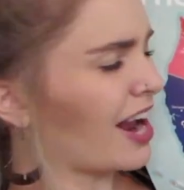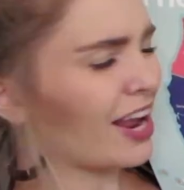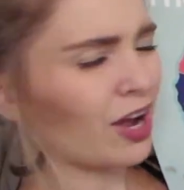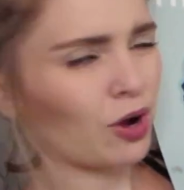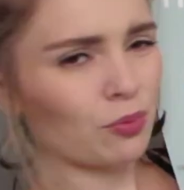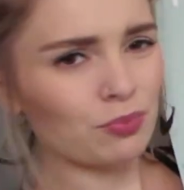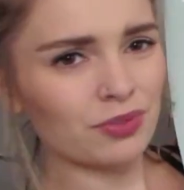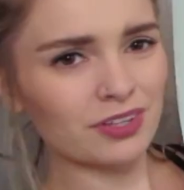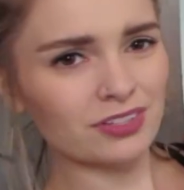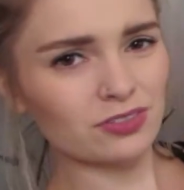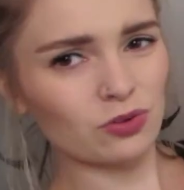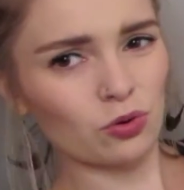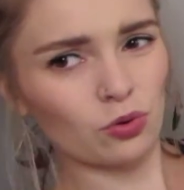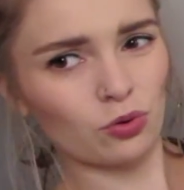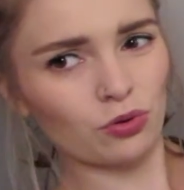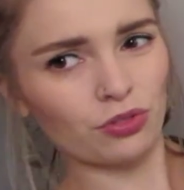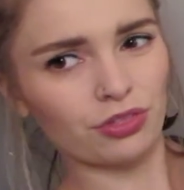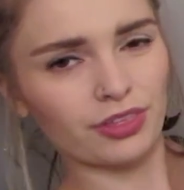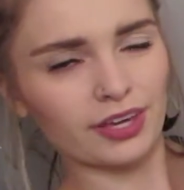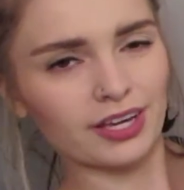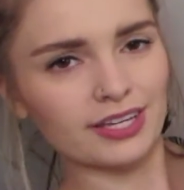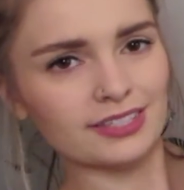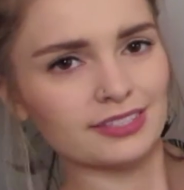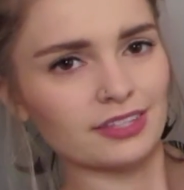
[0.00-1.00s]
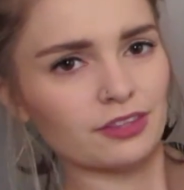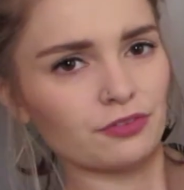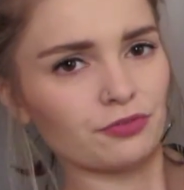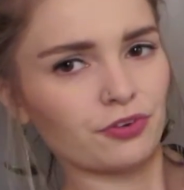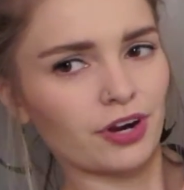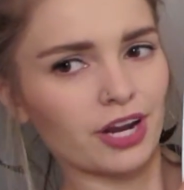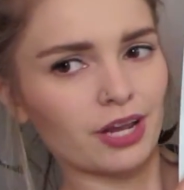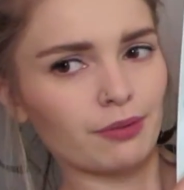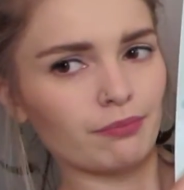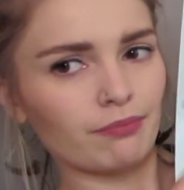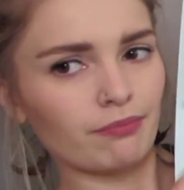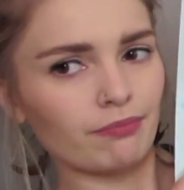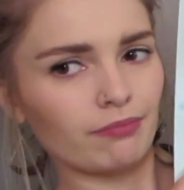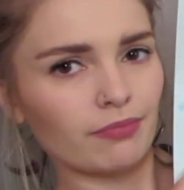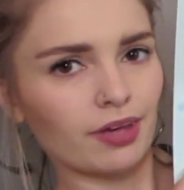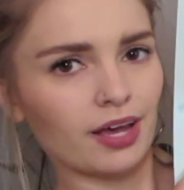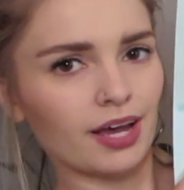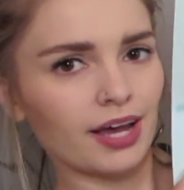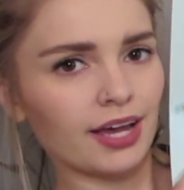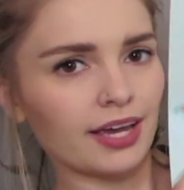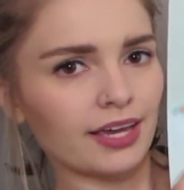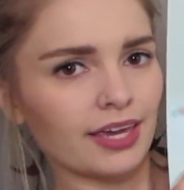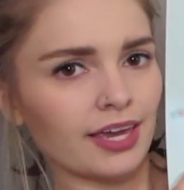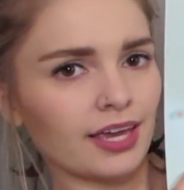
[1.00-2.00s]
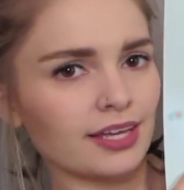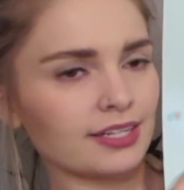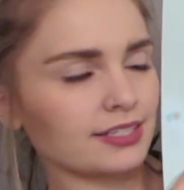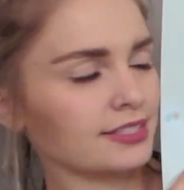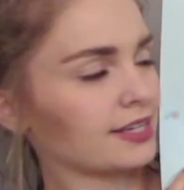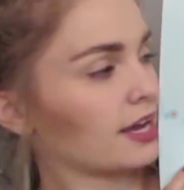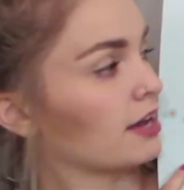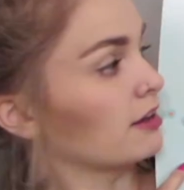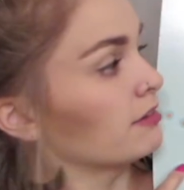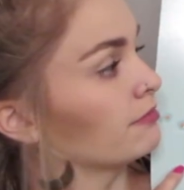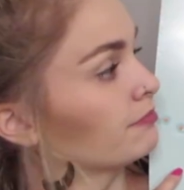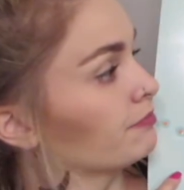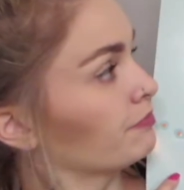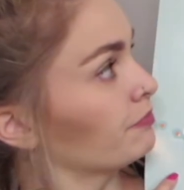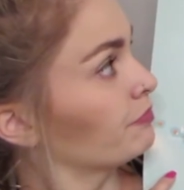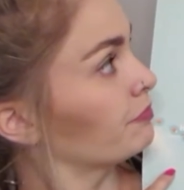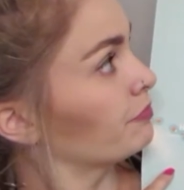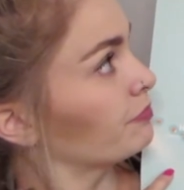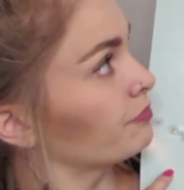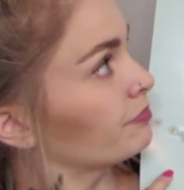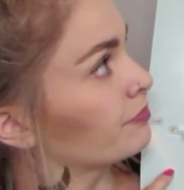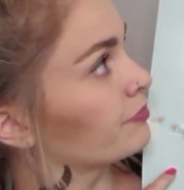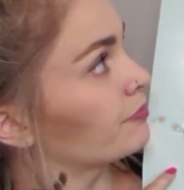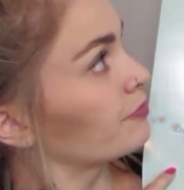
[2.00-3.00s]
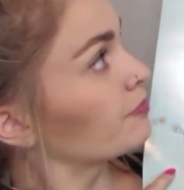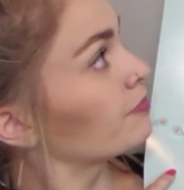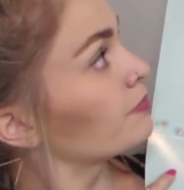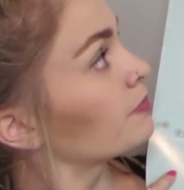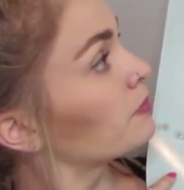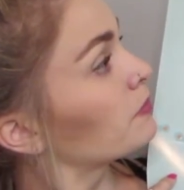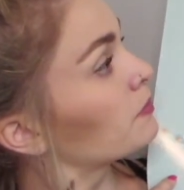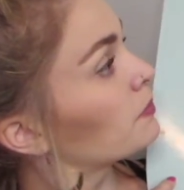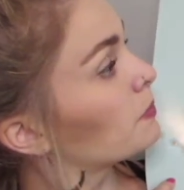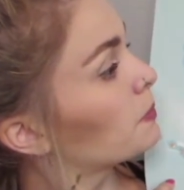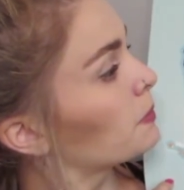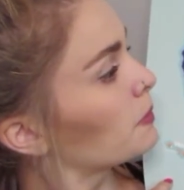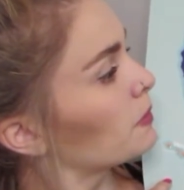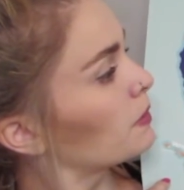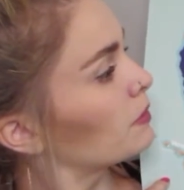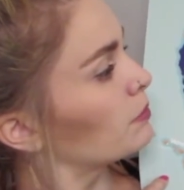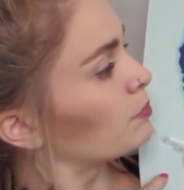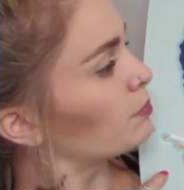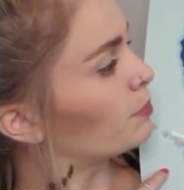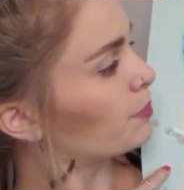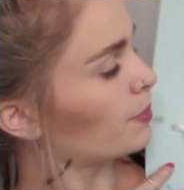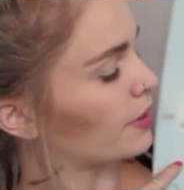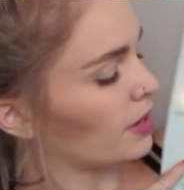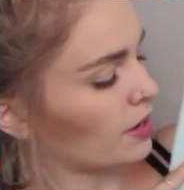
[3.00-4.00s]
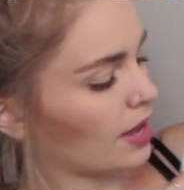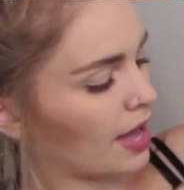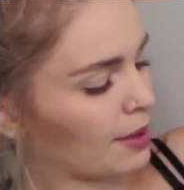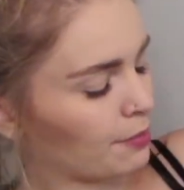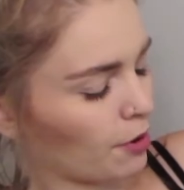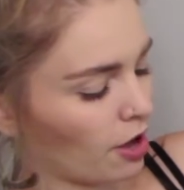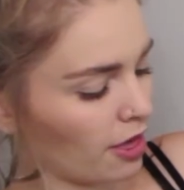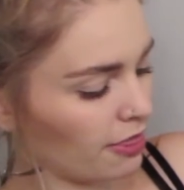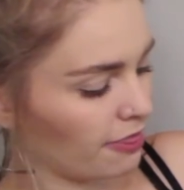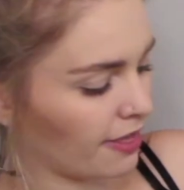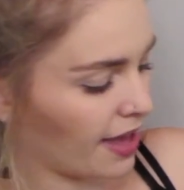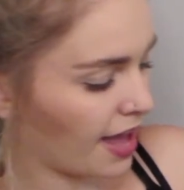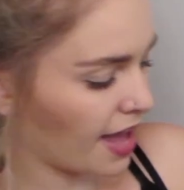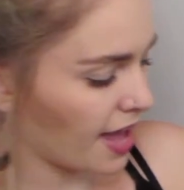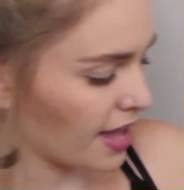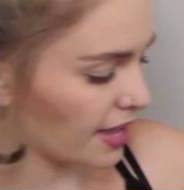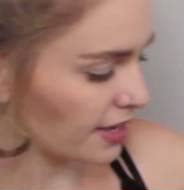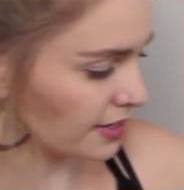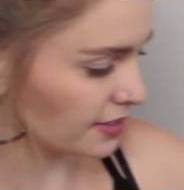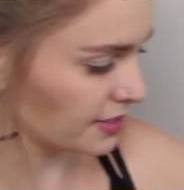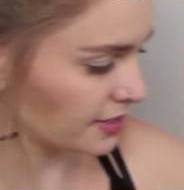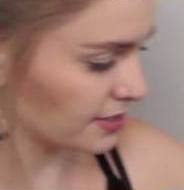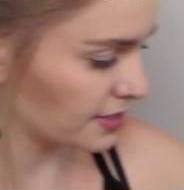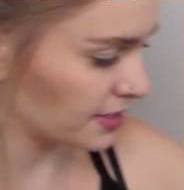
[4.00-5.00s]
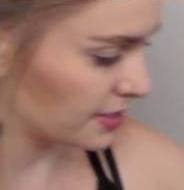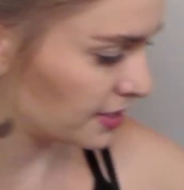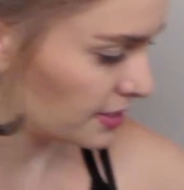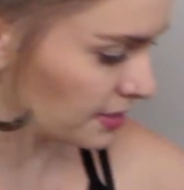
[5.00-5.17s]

I hope this whole thing is in the frame. I can't tell. But I bought that.